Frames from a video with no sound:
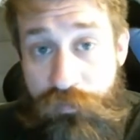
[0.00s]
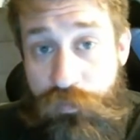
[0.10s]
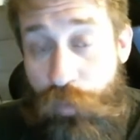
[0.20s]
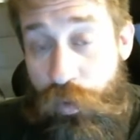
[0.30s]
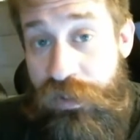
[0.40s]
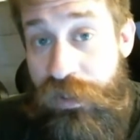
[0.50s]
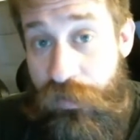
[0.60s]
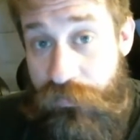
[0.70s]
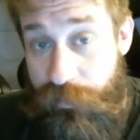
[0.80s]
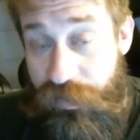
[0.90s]
pointed
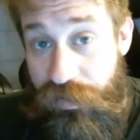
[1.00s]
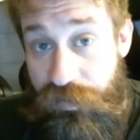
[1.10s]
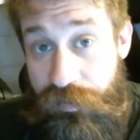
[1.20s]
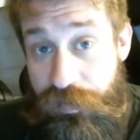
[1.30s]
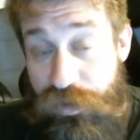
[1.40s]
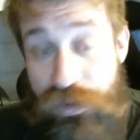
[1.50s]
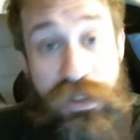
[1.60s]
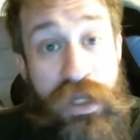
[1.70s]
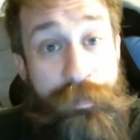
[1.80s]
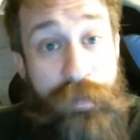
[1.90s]
out to me that she
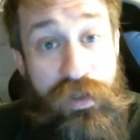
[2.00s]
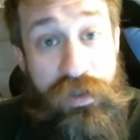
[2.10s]
got bunkered